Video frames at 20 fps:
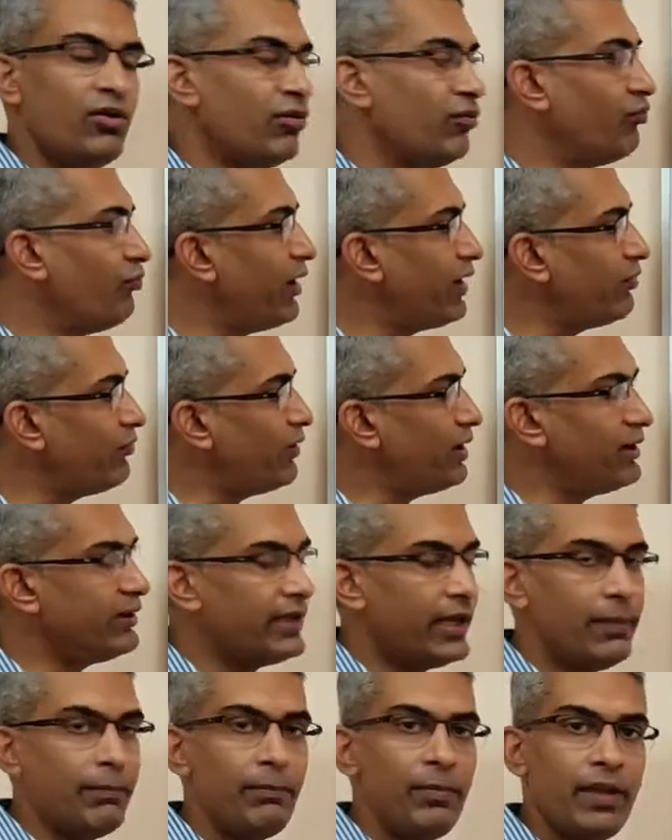When will
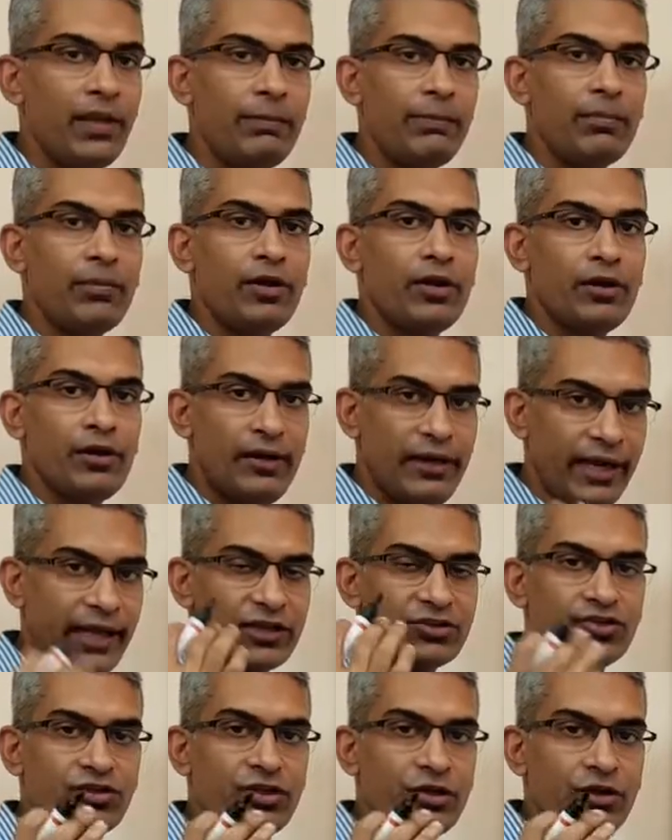they beep
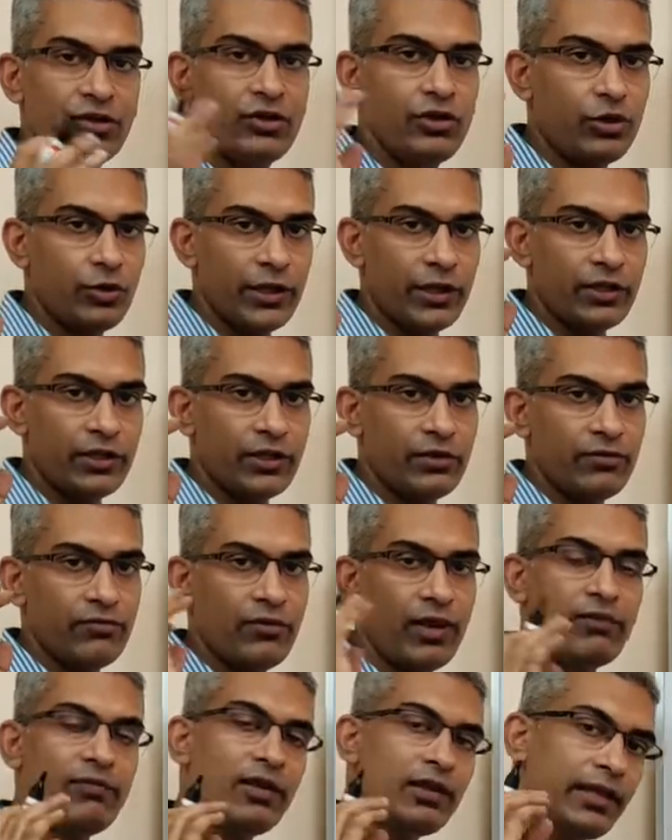next together?
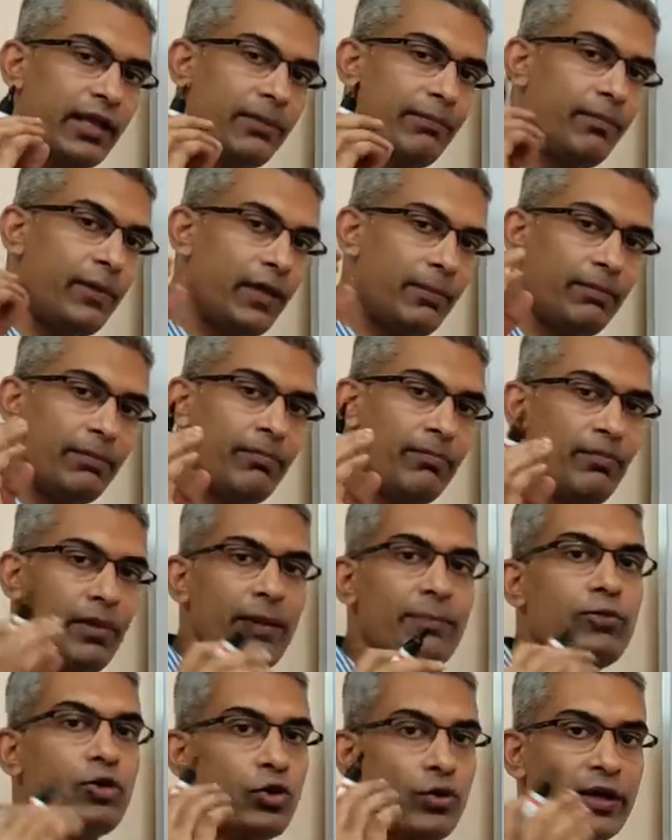When will they
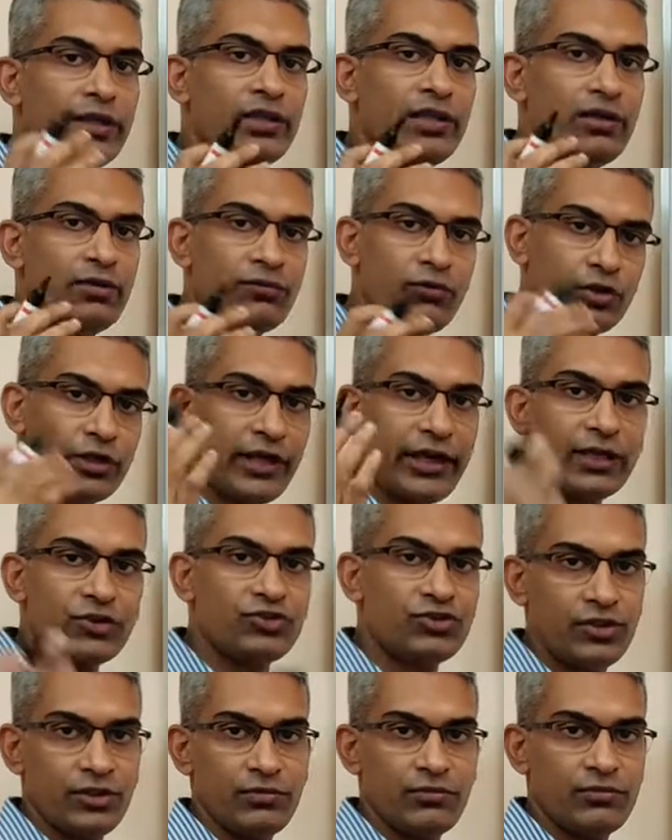beep together for the
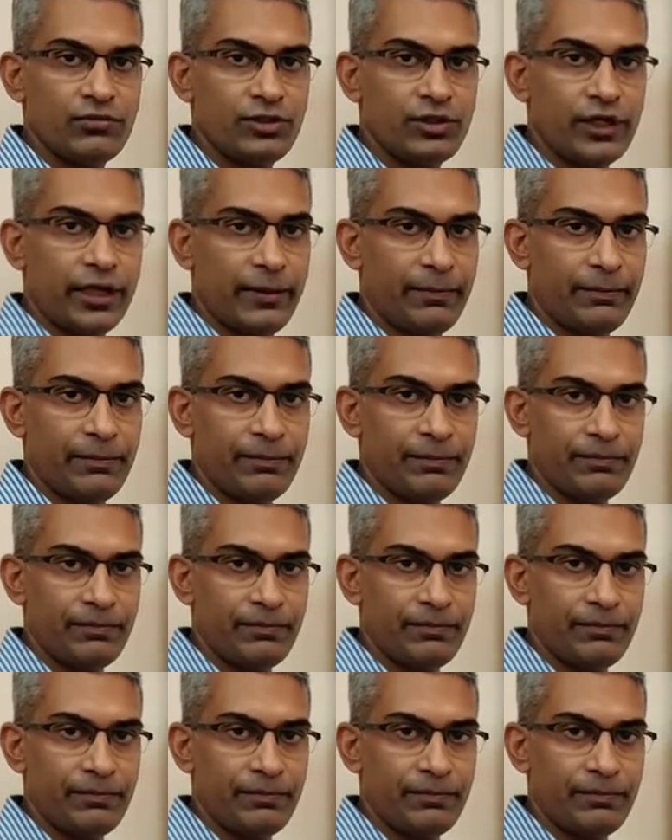next time?